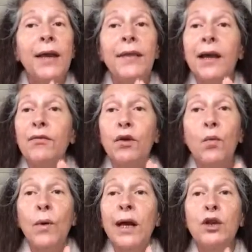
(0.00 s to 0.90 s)
and they have
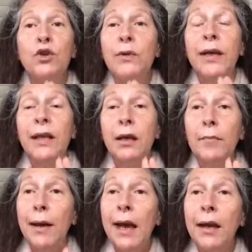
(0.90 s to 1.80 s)
way to do anything
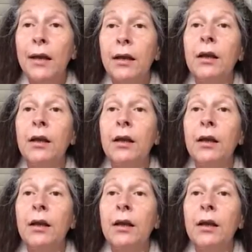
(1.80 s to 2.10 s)
about it.